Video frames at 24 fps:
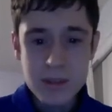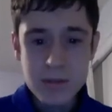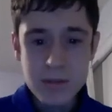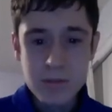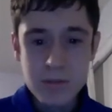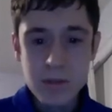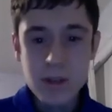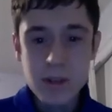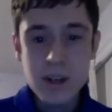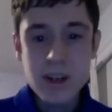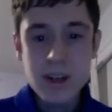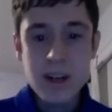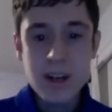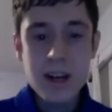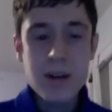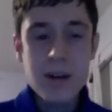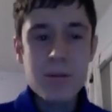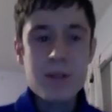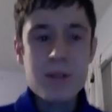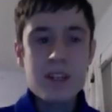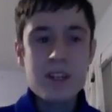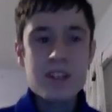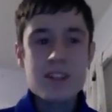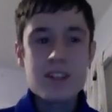where I
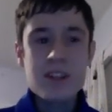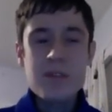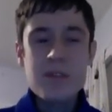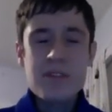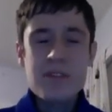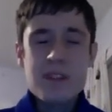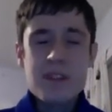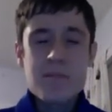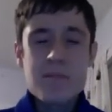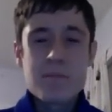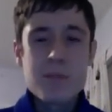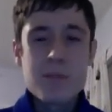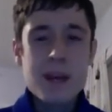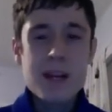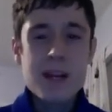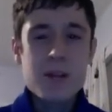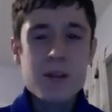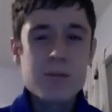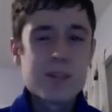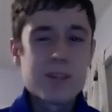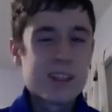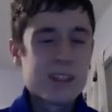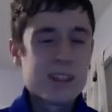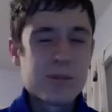wish something better
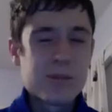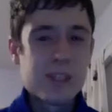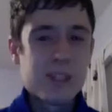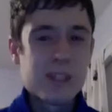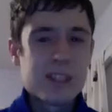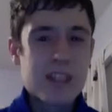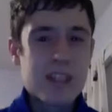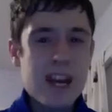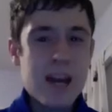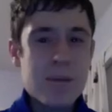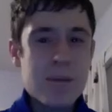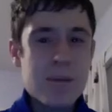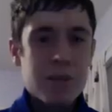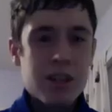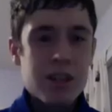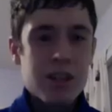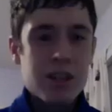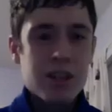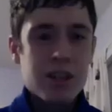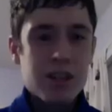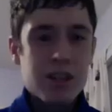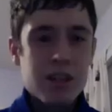was happening.